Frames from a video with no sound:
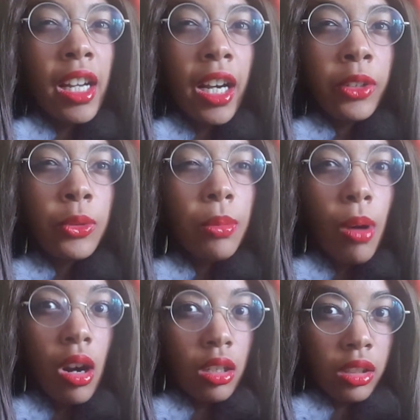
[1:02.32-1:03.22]
That's not how
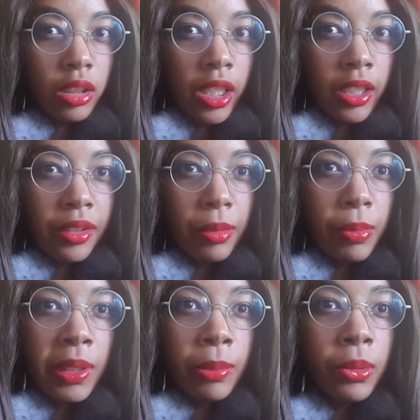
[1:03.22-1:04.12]
you
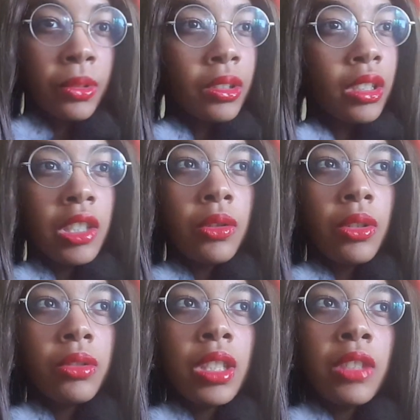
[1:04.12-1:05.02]
apologize to people. And
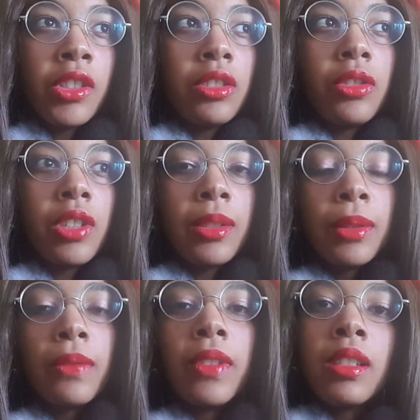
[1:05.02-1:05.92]
then you don't even
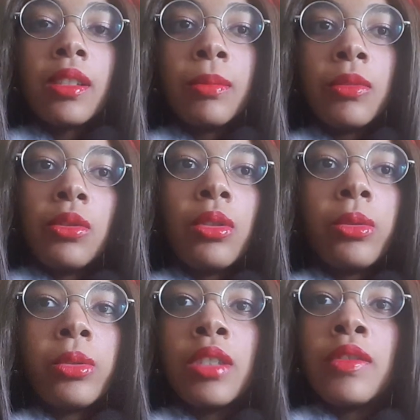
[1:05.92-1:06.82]
address the
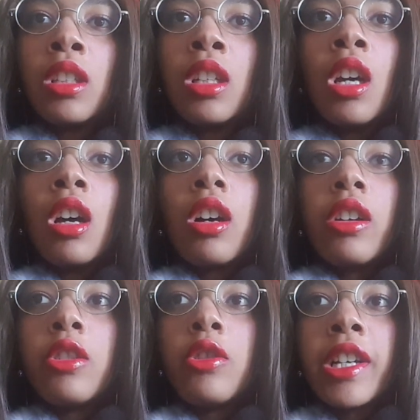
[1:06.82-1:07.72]
victims. You don't even
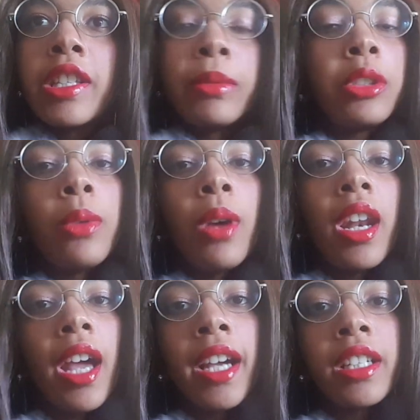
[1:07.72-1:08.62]
address what
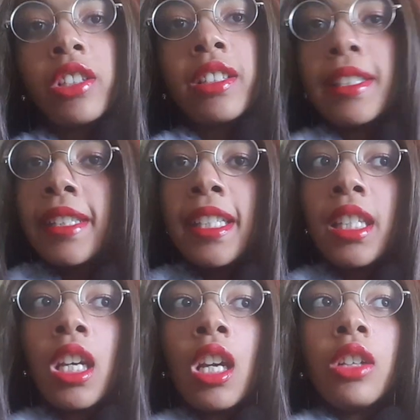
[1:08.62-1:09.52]
you had
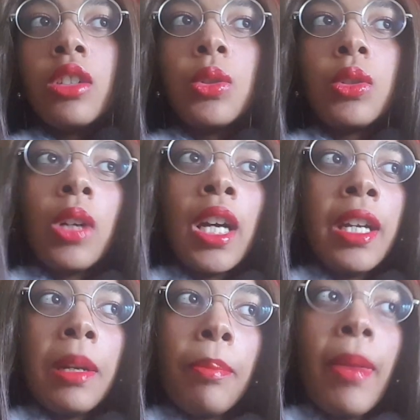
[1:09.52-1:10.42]
actually did. You
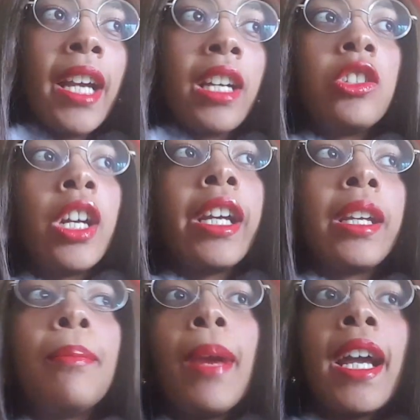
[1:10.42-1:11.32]
try to
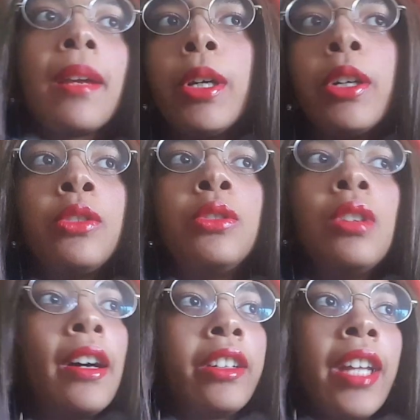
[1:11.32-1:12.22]
backtrack and
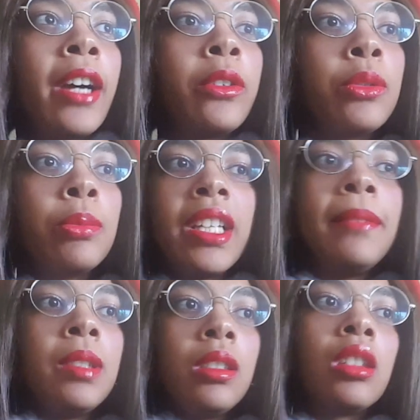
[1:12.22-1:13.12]
backpedal on how
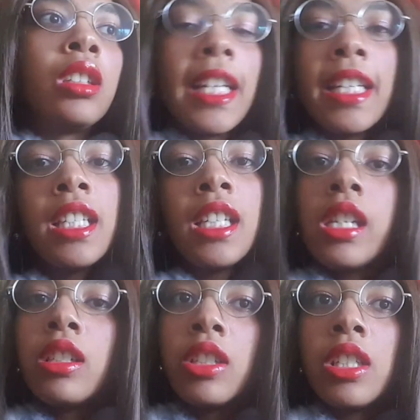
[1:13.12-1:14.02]
you blamed it on
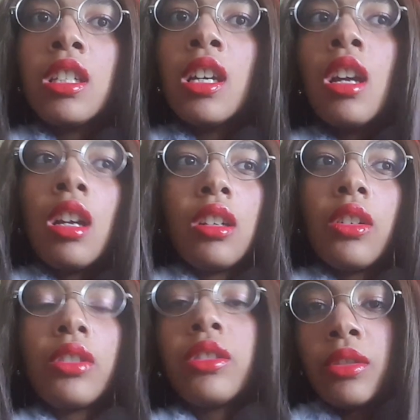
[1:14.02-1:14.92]
ADHD
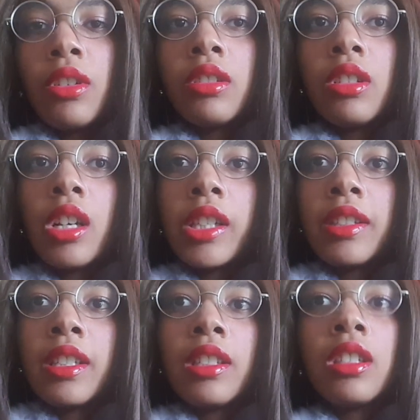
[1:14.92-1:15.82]
and all this
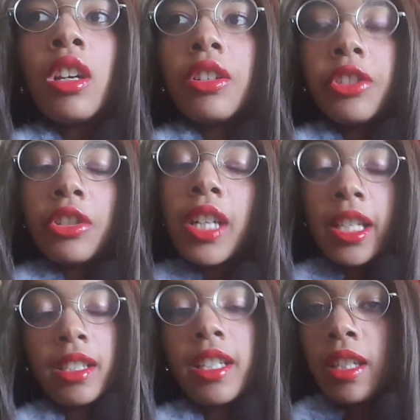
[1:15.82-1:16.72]
other nonsense.
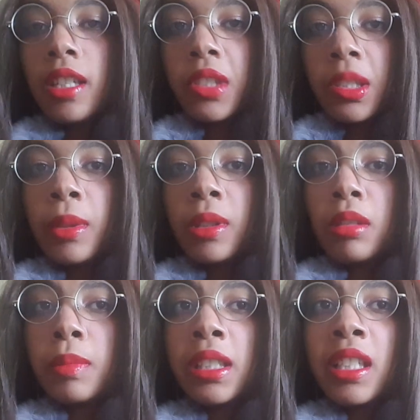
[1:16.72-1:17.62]
You're not taking
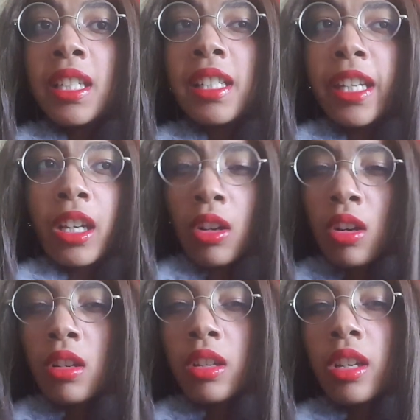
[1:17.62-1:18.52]
responsibility,
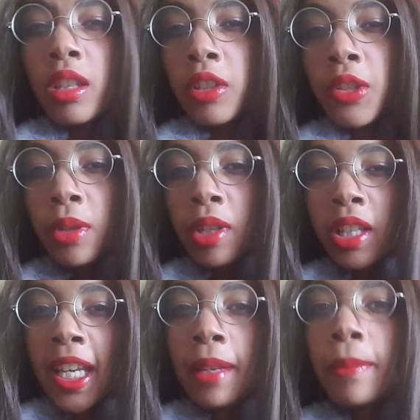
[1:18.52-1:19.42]
like, at all. And then
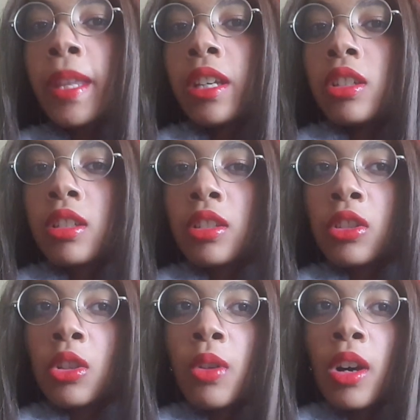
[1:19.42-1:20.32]
you claim that
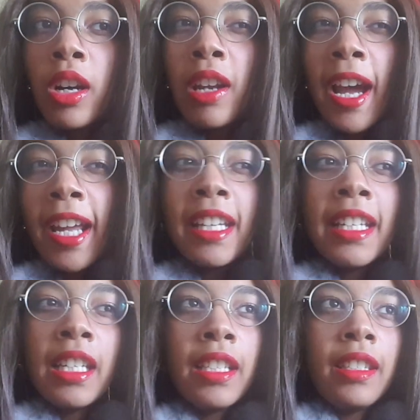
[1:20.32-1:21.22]
you're going to go on
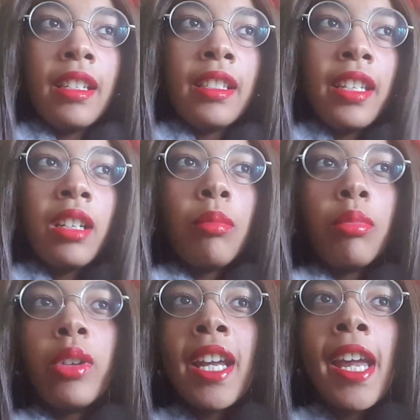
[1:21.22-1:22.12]
hiatus and
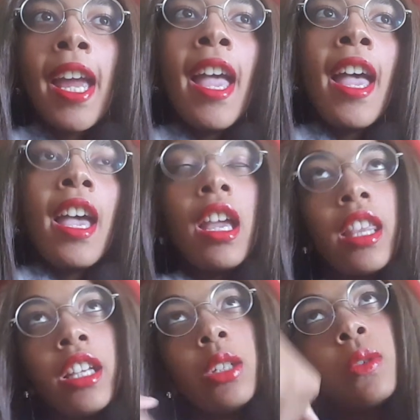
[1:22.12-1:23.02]
take a break,
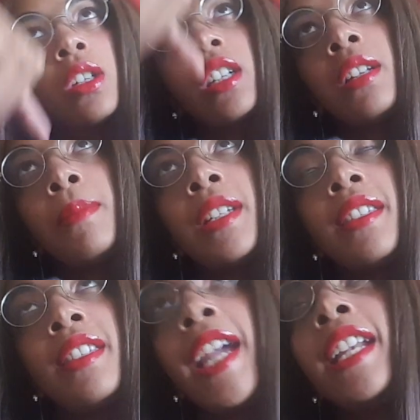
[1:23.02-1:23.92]
and that you were going
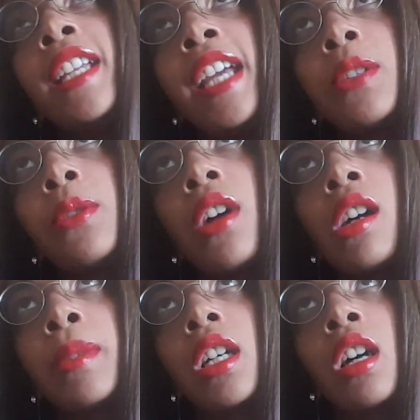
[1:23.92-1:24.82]
to miss San
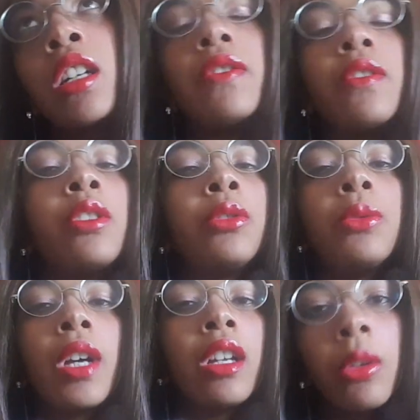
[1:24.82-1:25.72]
Diego Comic-Con
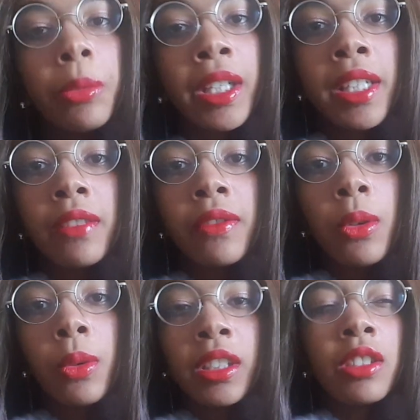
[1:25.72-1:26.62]
even though you had no
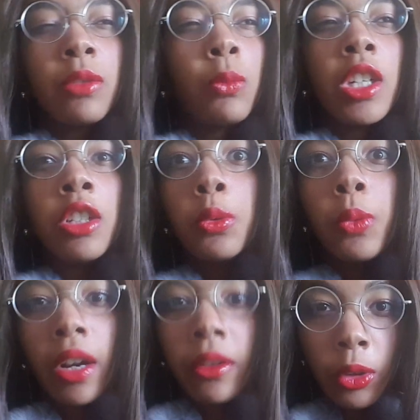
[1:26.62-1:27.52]
plans of going, because
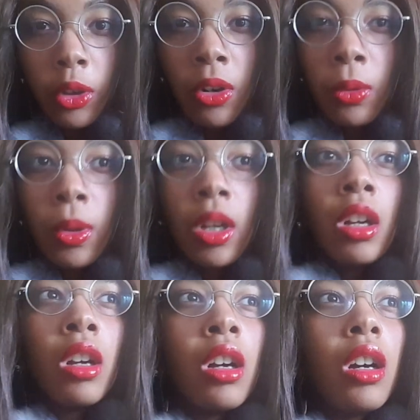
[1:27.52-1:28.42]
when do you ever
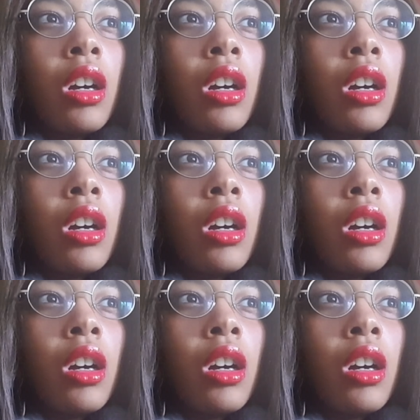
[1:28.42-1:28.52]
go?